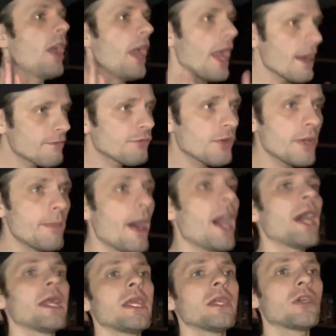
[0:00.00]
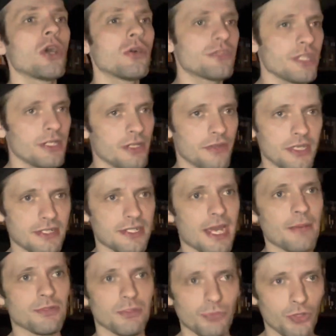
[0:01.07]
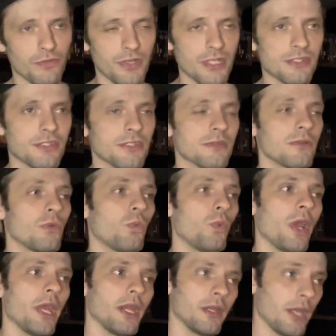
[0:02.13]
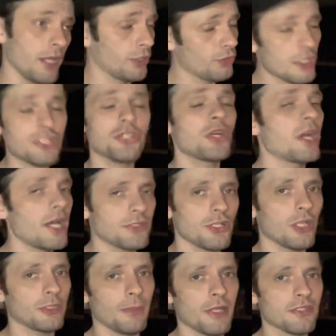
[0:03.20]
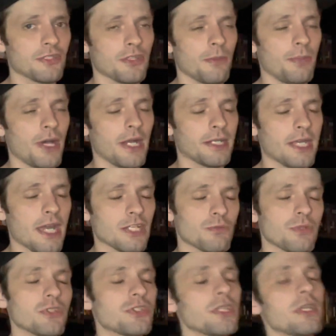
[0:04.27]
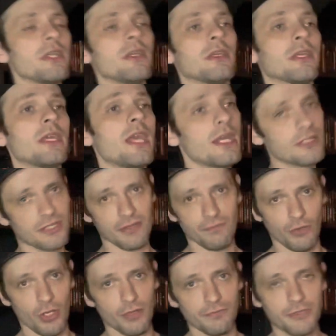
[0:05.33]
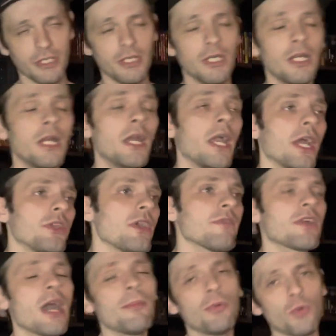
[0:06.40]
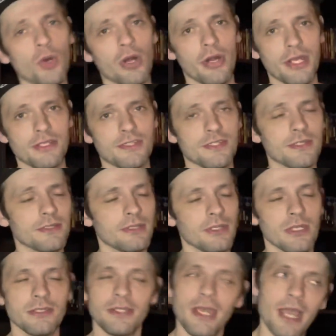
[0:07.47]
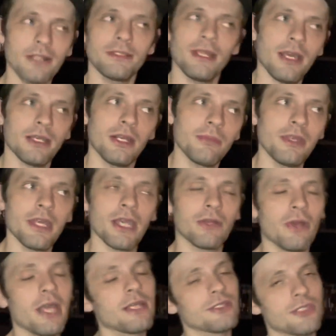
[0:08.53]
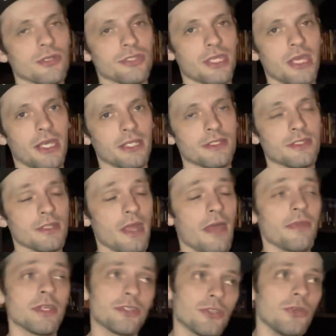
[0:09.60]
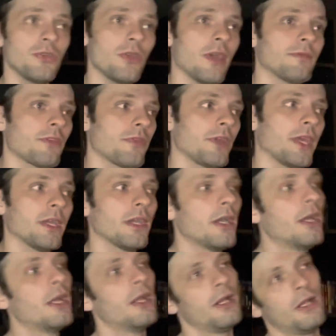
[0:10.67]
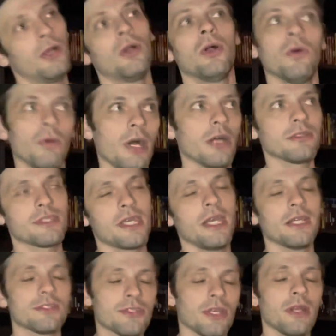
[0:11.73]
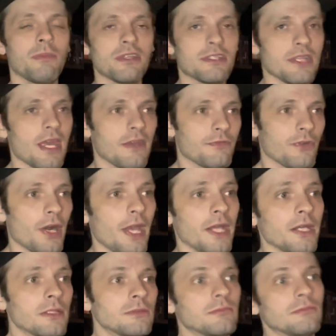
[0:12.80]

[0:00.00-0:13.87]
Everybody goes into these types of movies and Christian and I talked about this on the podcast, when you see kids involved, and you have a couple worries. Is the acting not going to be that great because there's kids? And then two, you have to think, well, it's kids, they're going to be safe, right?